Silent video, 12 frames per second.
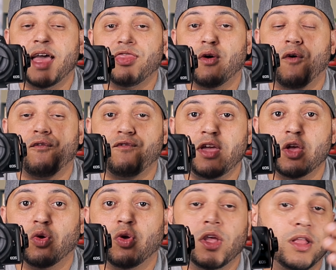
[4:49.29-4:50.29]
depth of
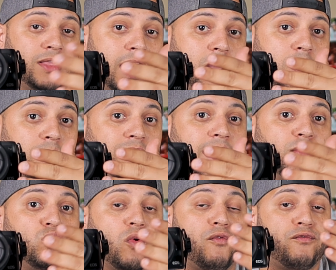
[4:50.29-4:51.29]
field that comes
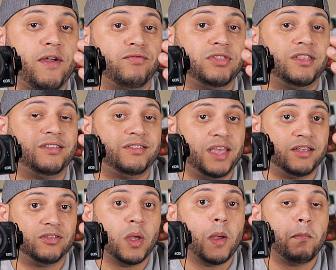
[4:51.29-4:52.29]
down to a
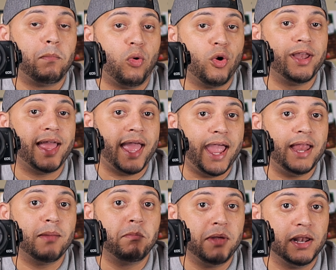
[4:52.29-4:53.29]

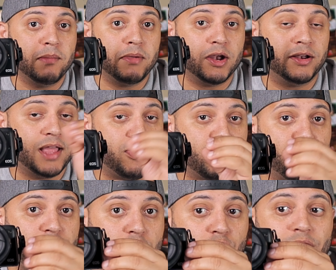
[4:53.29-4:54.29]
56.8 millimeter depth
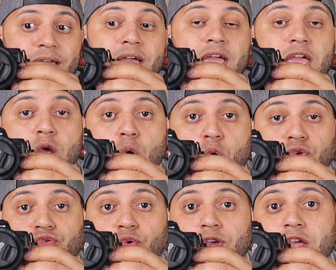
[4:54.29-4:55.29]
of field, it
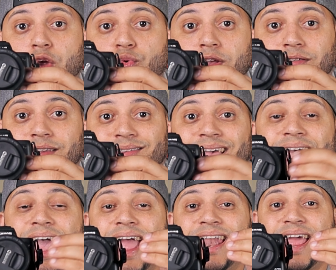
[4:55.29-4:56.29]
also increases
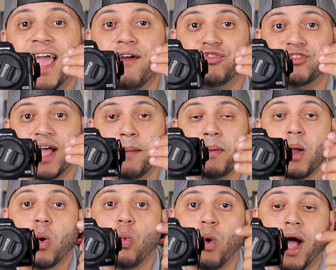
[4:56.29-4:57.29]
an
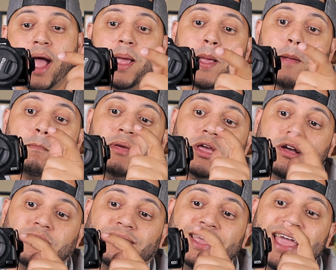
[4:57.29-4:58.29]
f-stop, Why?
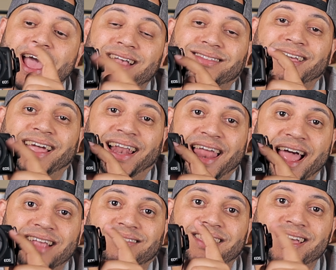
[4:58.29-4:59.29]
Because it has a
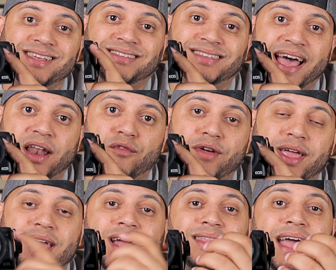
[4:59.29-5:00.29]
glass inside of
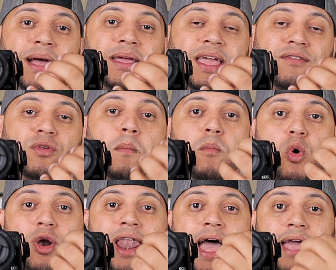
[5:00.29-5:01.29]
it that gives
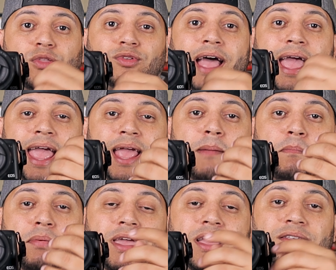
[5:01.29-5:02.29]
more light to the
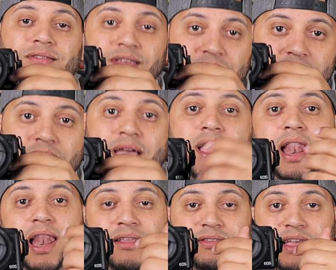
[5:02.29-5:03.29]
APS-C
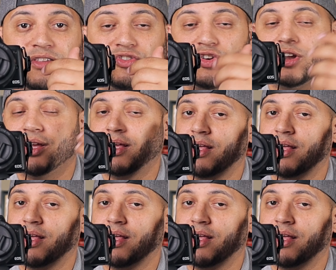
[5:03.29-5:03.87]
sensor.